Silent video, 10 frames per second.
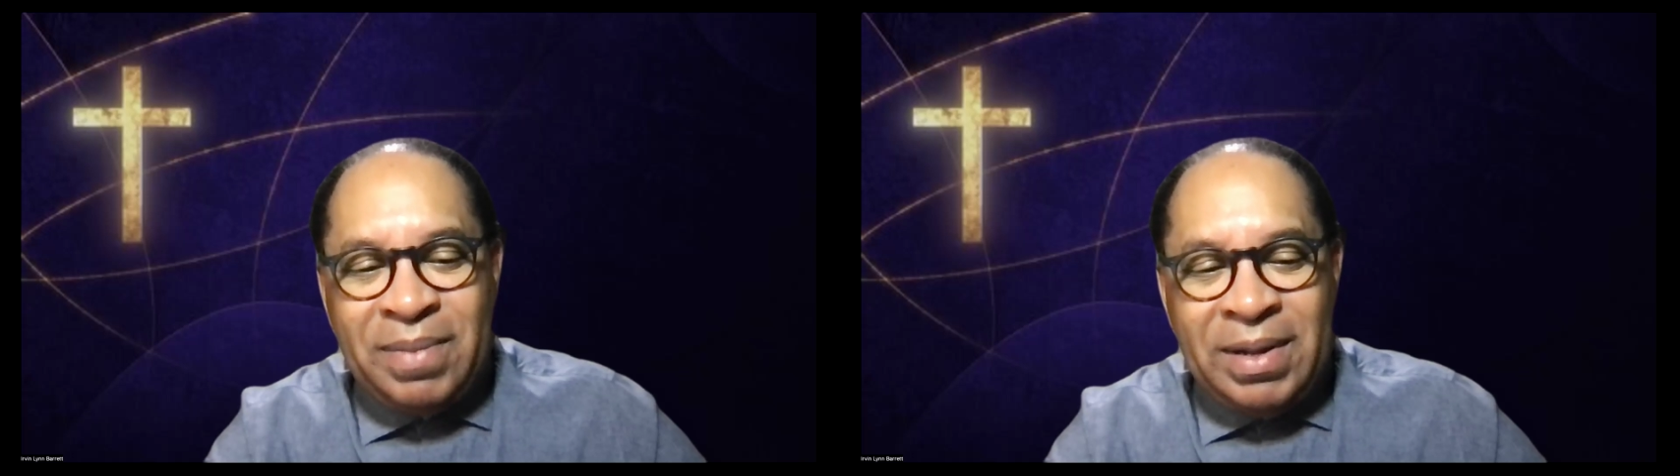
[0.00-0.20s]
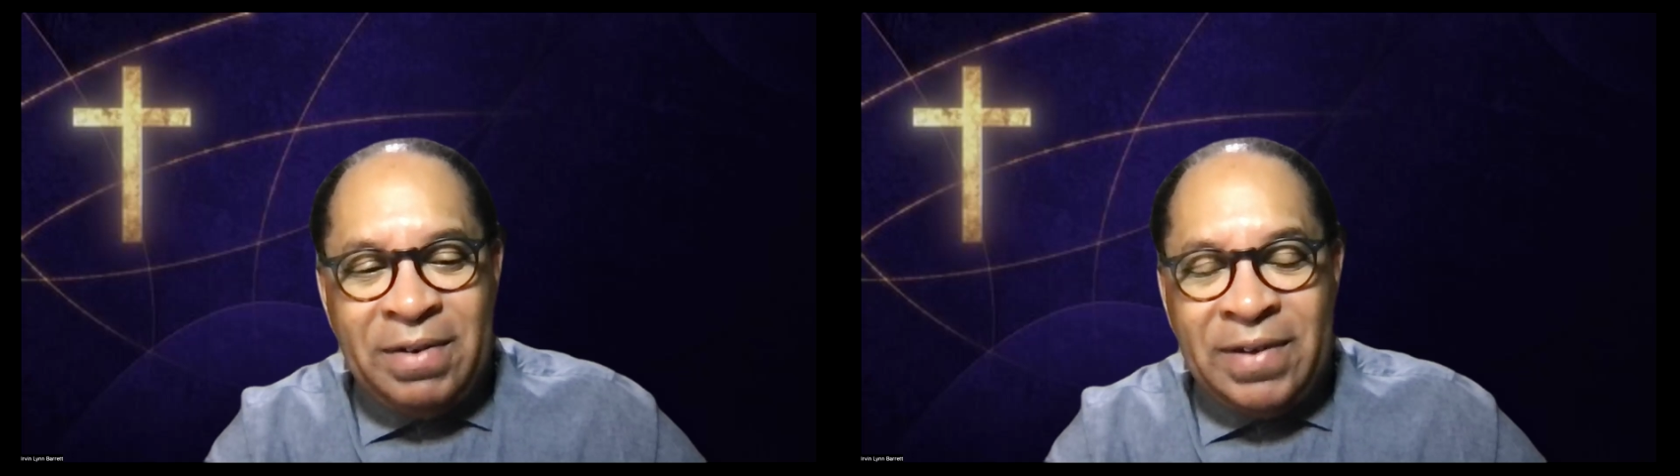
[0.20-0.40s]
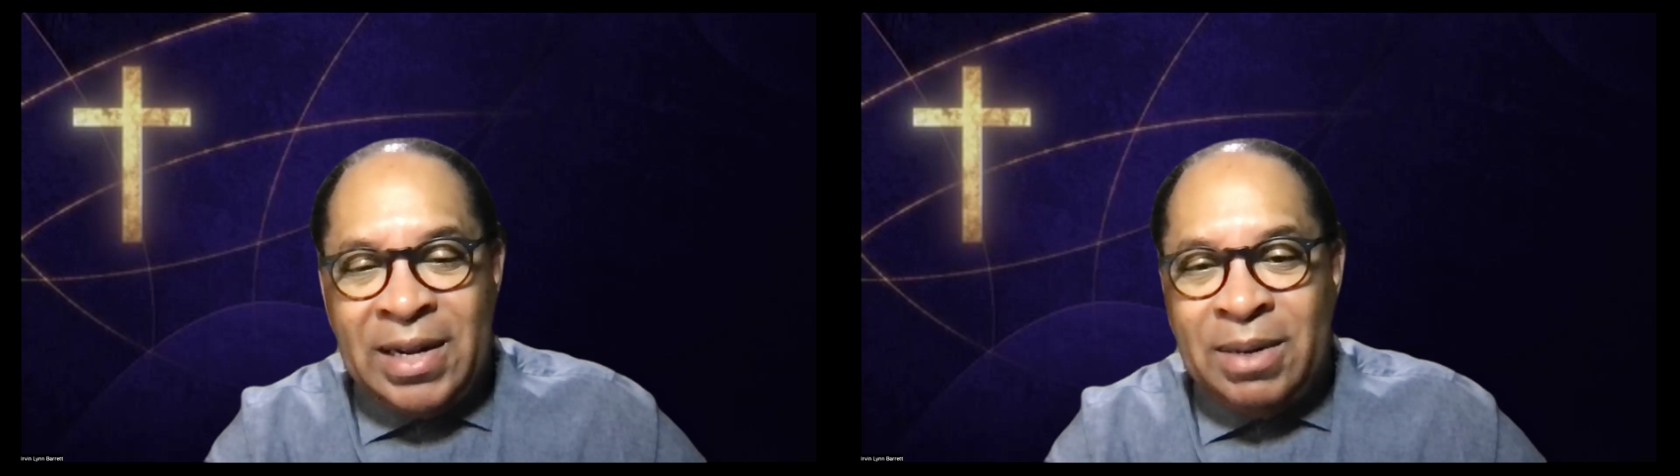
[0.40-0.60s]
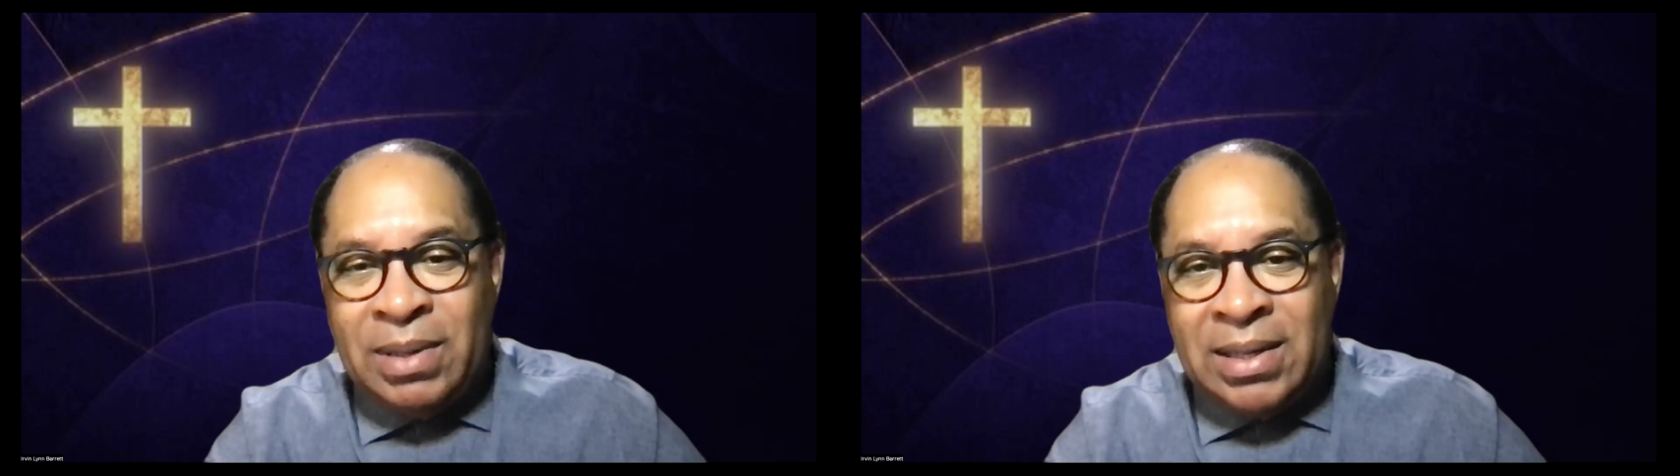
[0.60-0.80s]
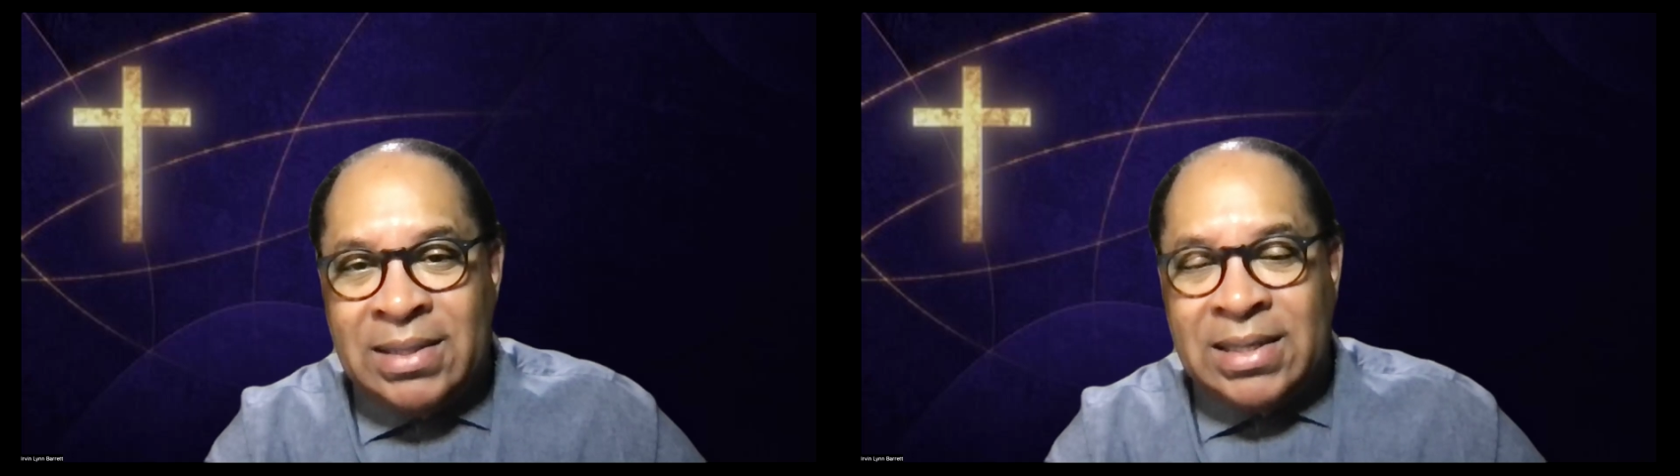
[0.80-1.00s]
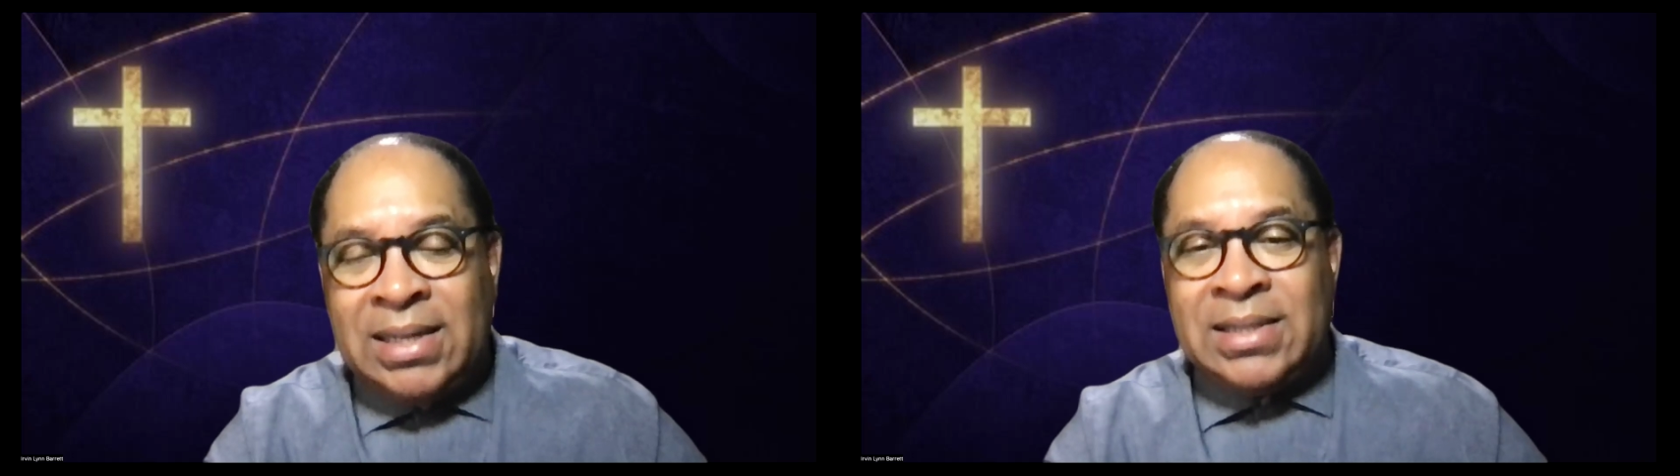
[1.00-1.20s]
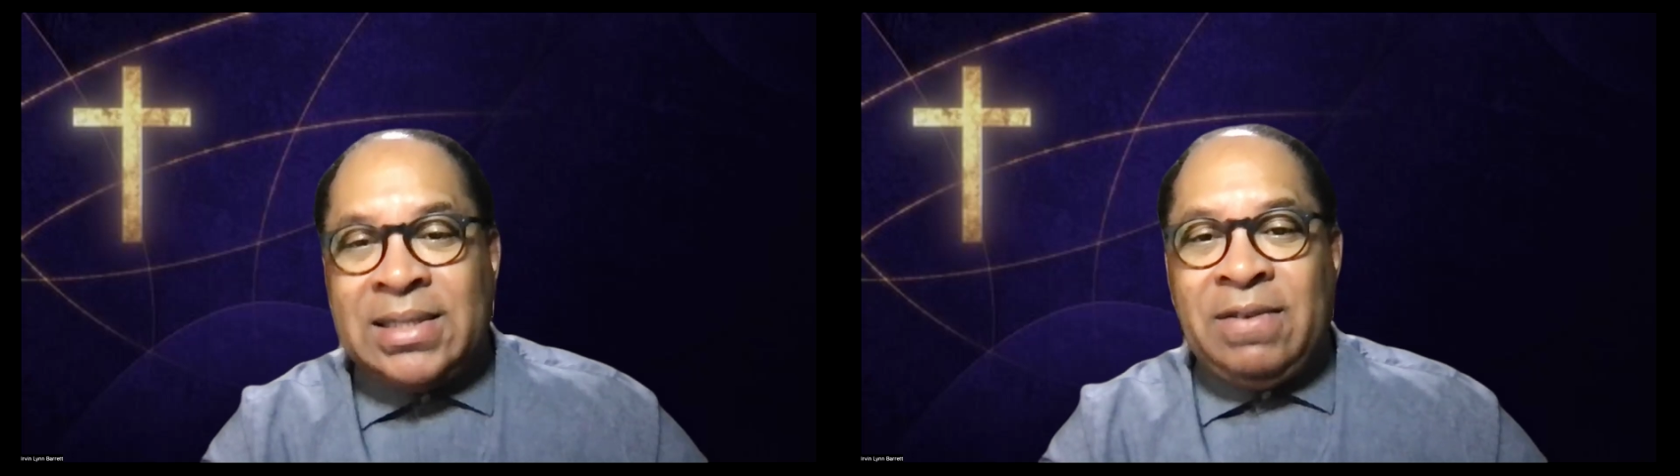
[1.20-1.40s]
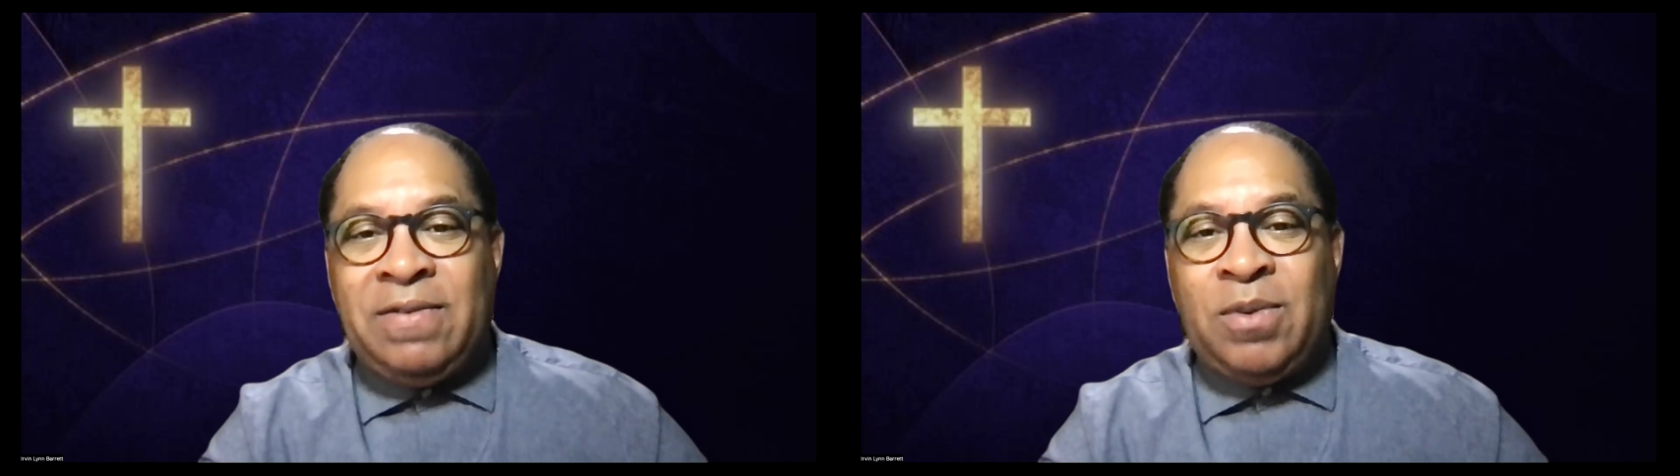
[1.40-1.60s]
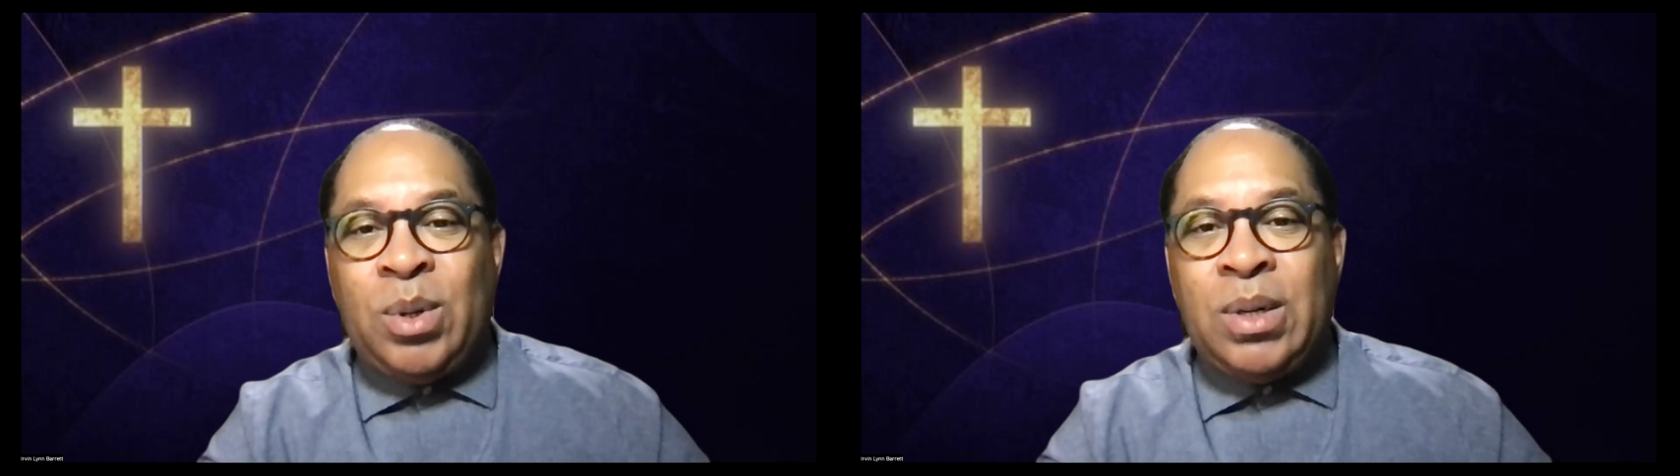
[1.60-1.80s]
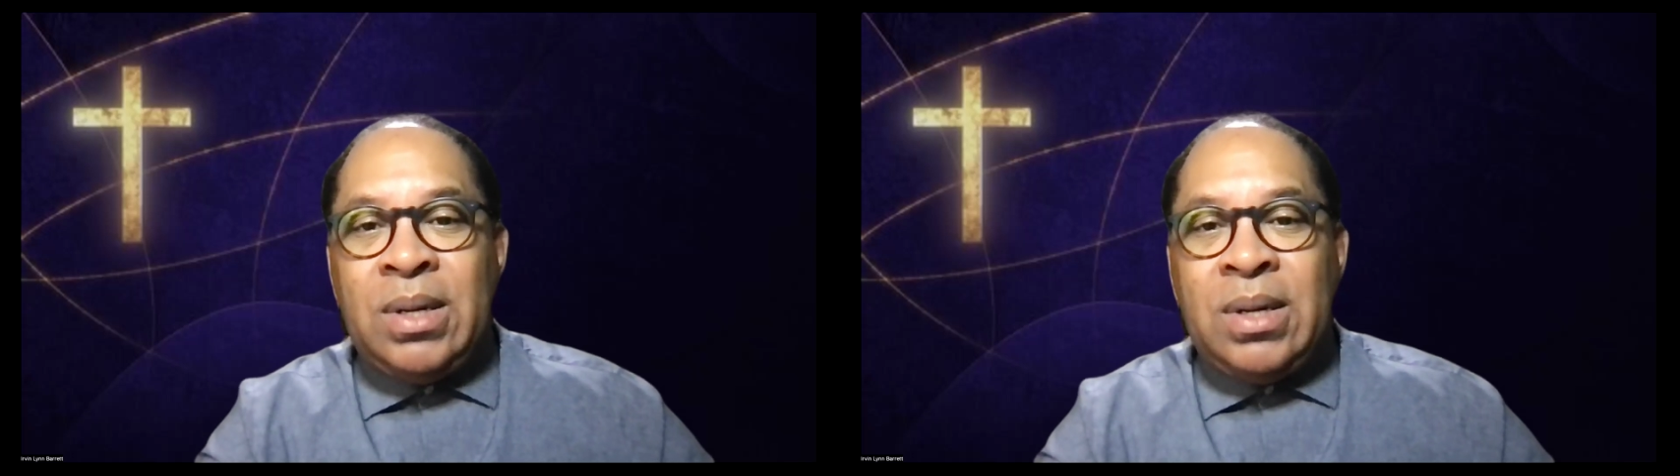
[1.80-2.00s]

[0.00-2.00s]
made available unto us and for